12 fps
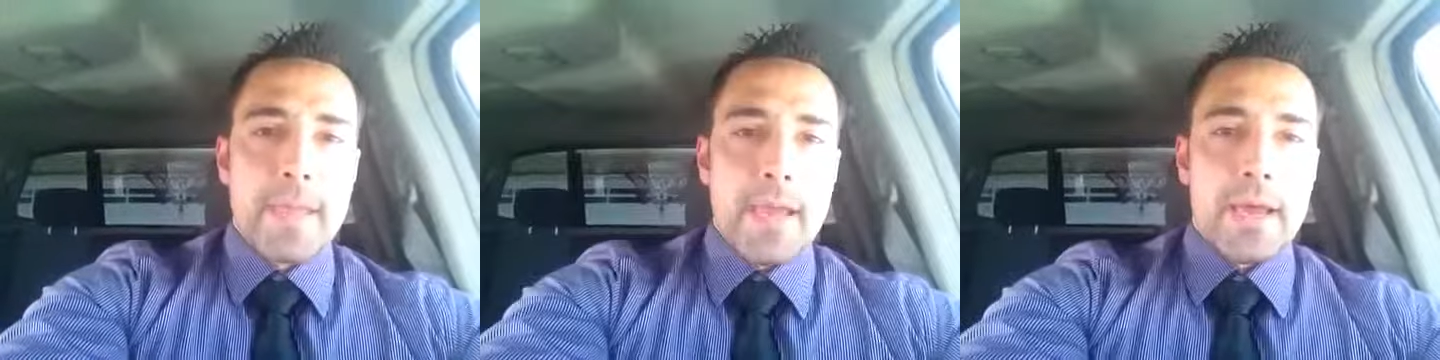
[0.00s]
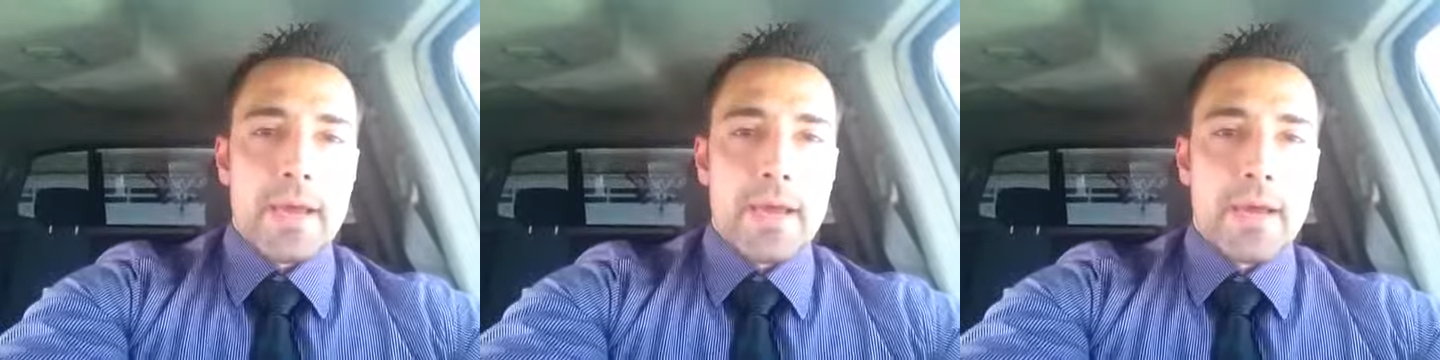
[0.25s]

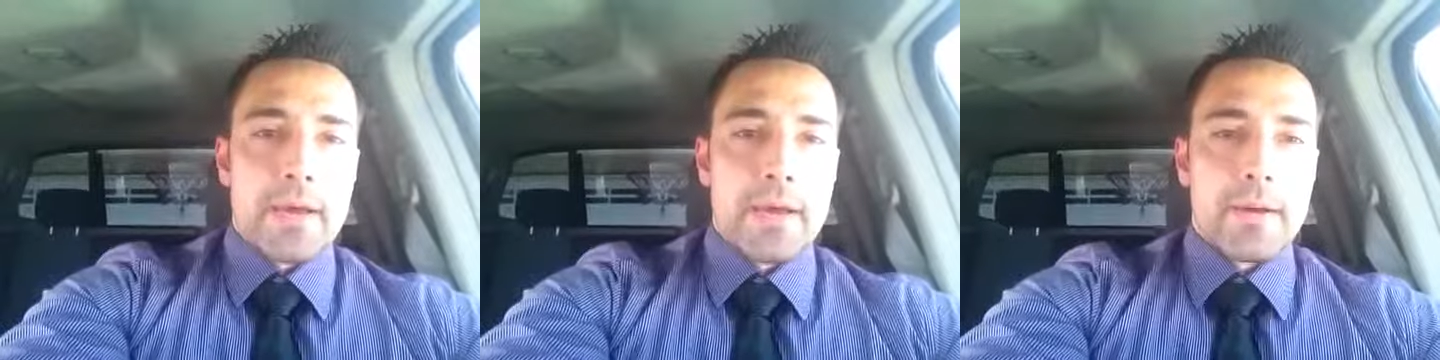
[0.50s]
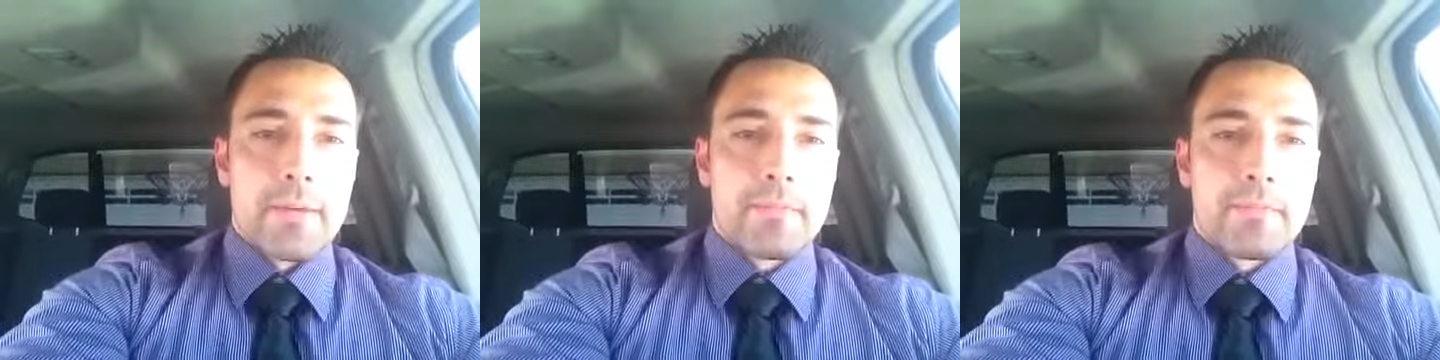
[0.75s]

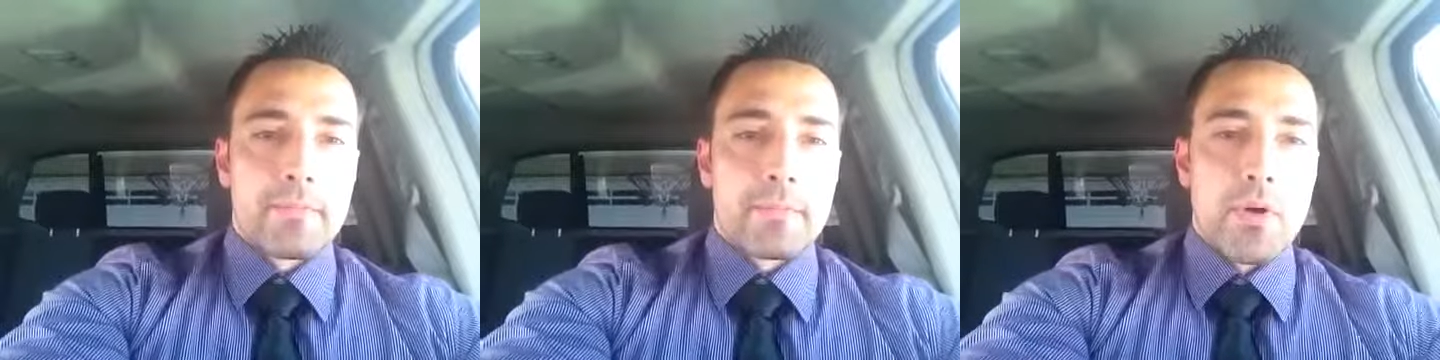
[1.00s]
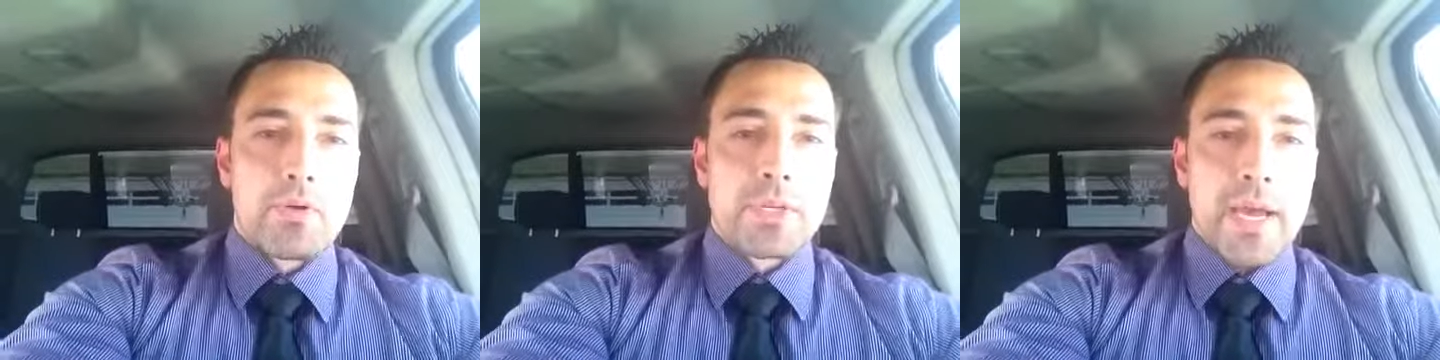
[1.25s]

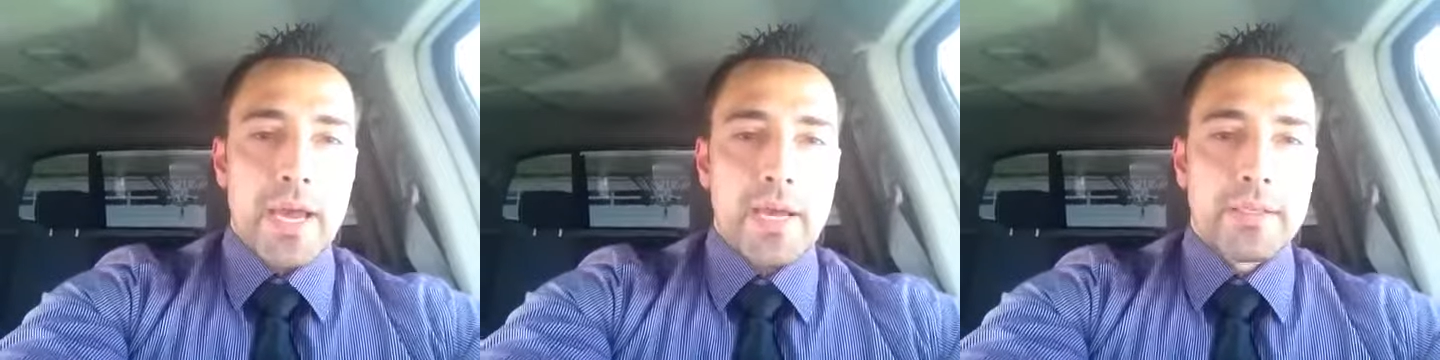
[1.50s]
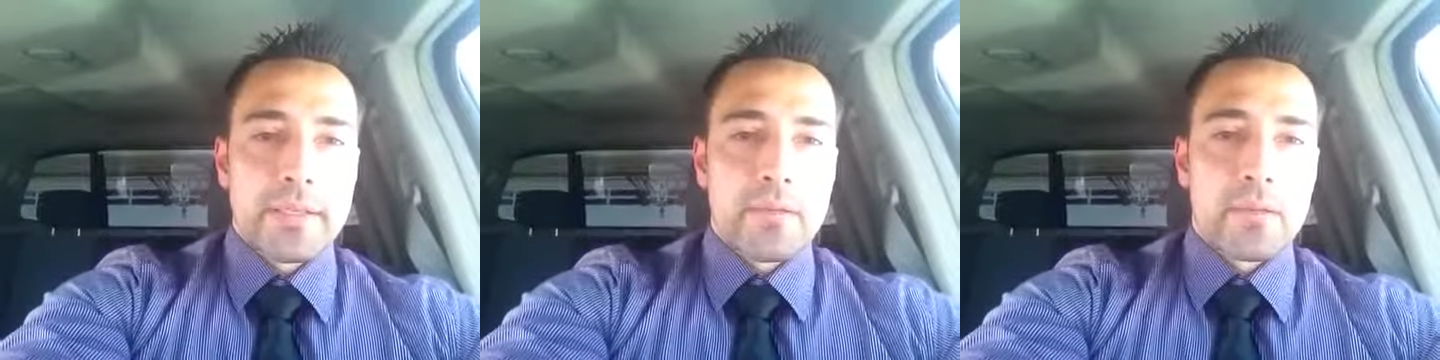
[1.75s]
both
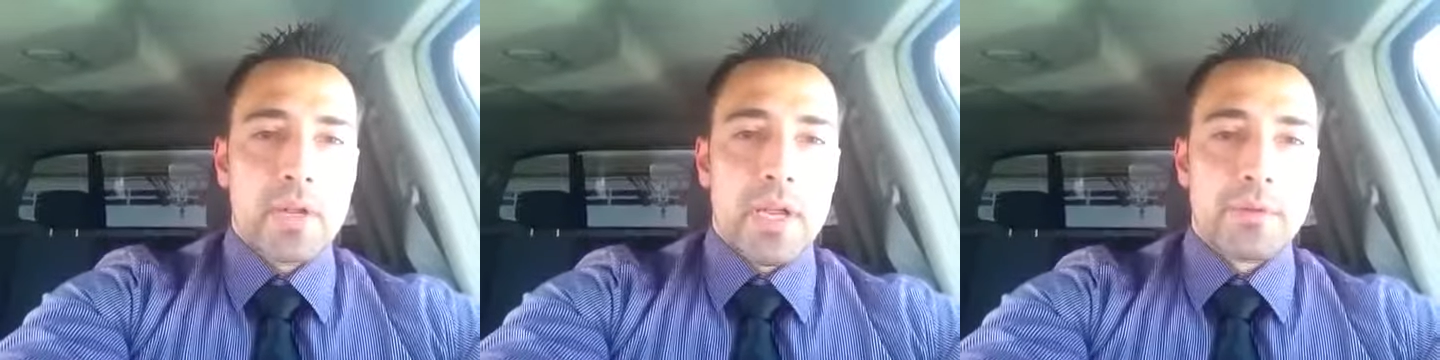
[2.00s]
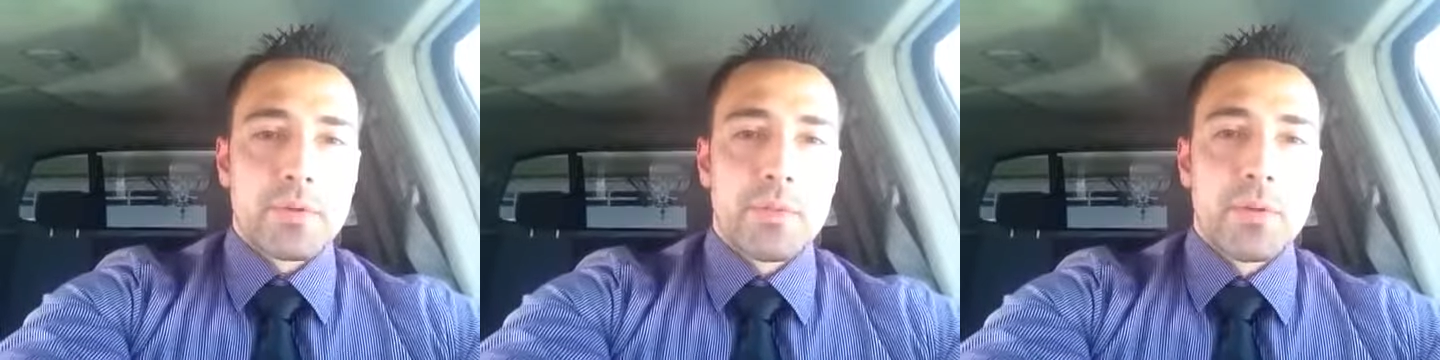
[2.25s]
sides when it
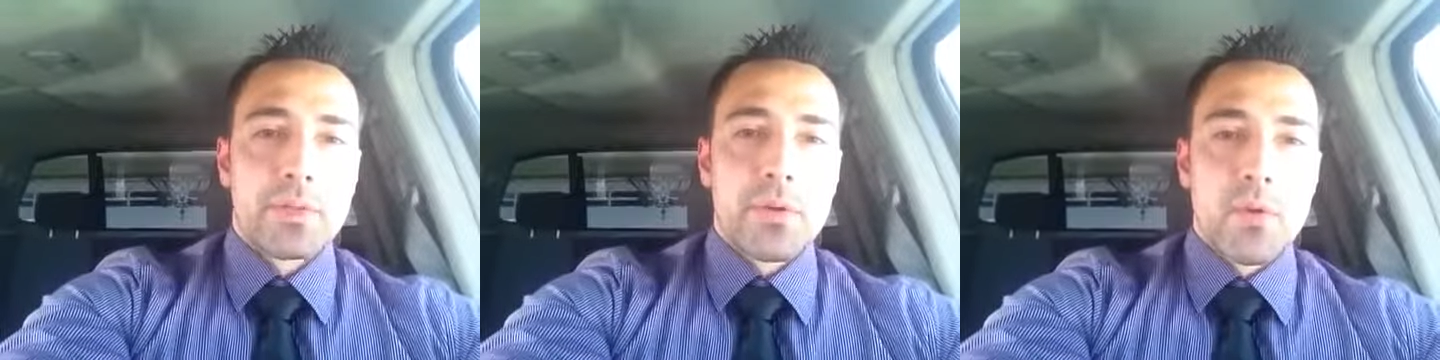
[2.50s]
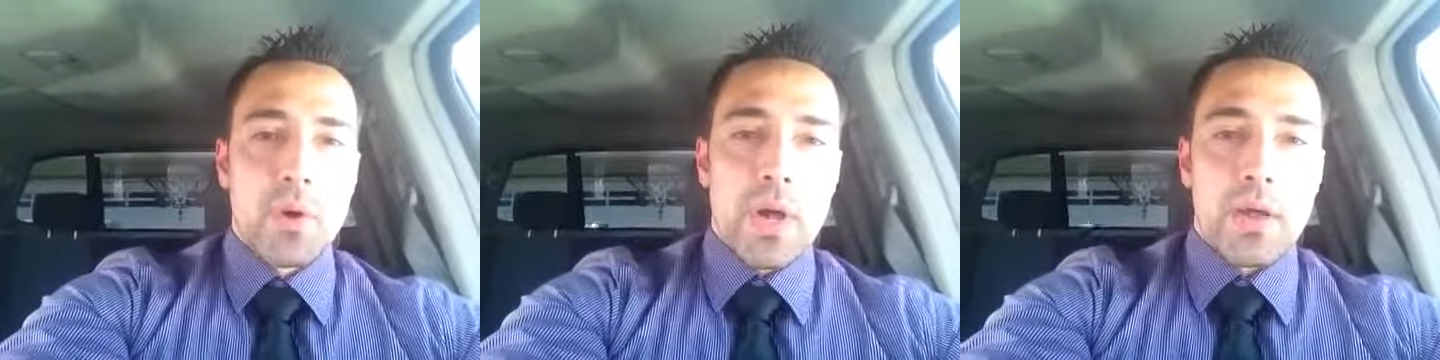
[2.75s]
comes to
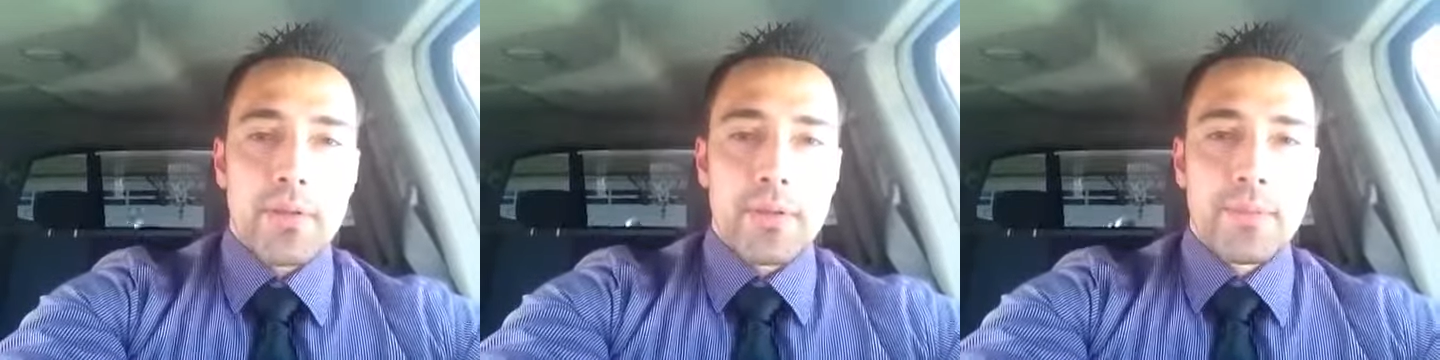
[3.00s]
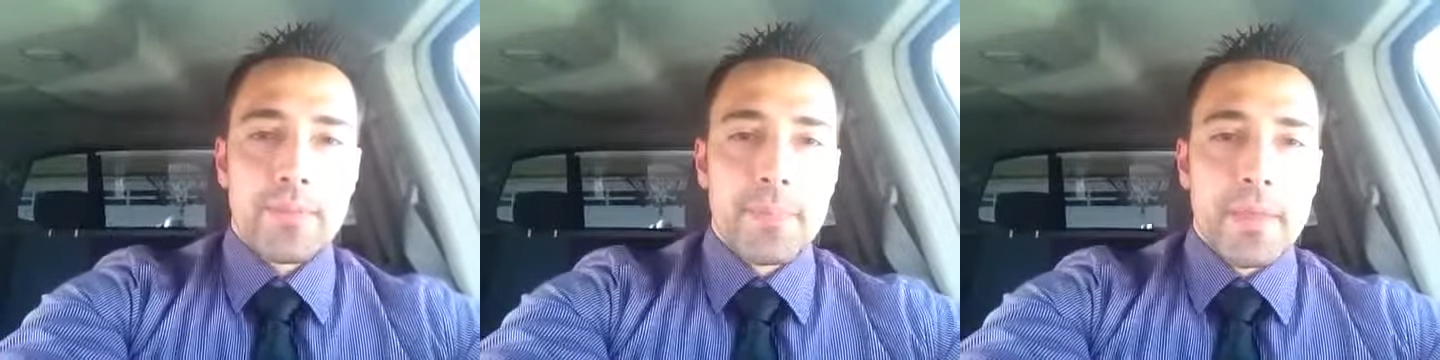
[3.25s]
building wealth.